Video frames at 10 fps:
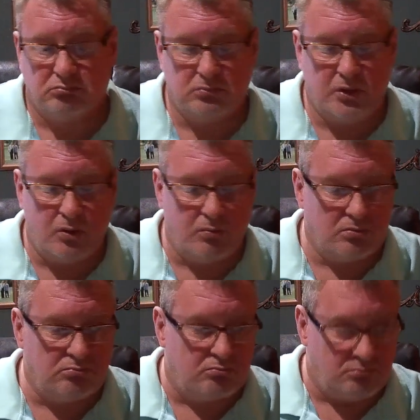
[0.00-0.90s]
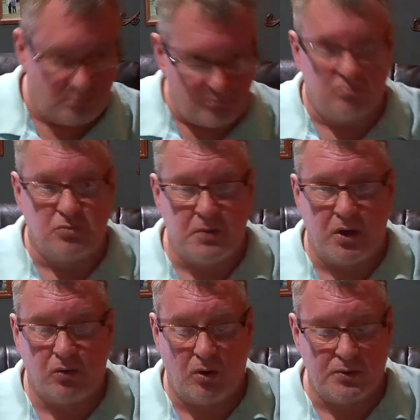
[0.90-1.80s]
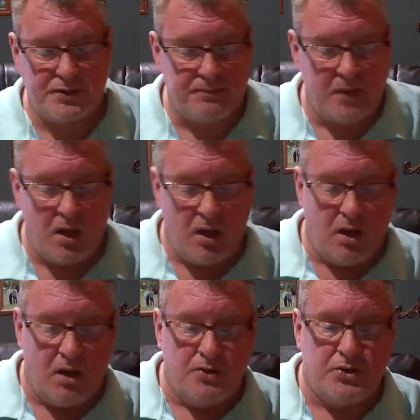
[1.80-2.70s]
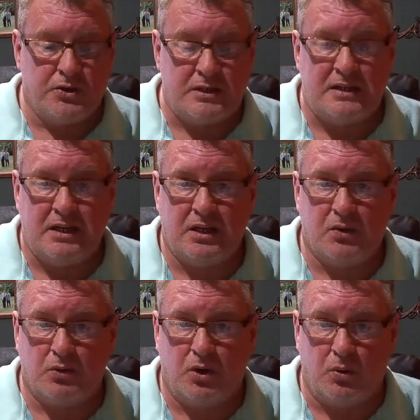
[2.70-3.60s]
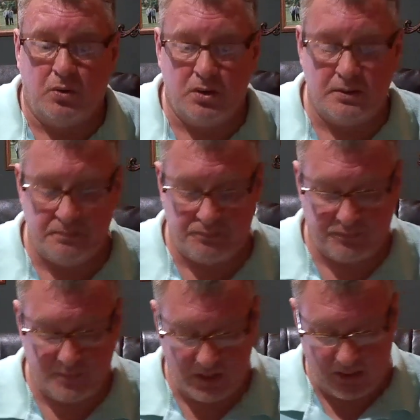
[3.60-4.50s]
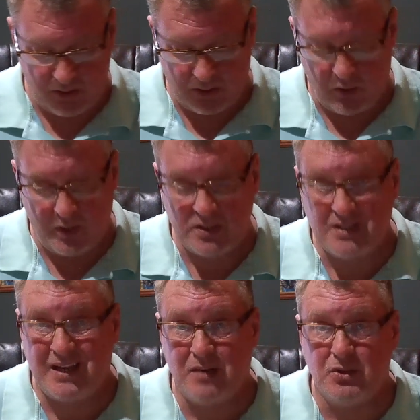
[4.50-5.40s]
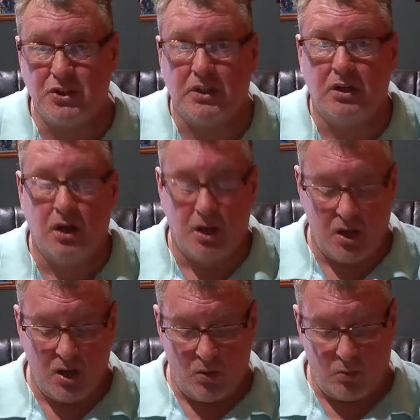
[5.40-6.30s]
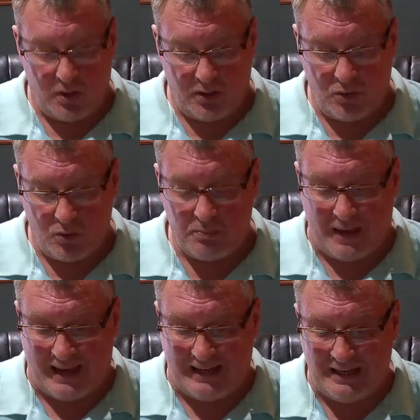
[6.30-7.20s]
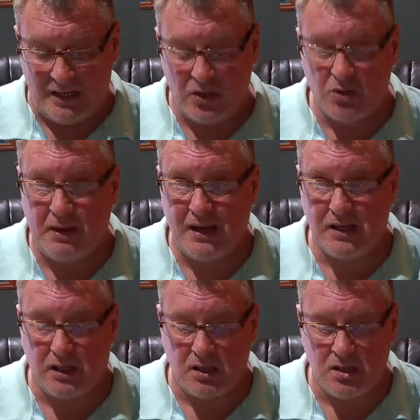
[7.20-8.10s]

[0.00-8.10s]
You know, you make rows. So you're going to take that row and you're going to sandwich it with your batting and your backing.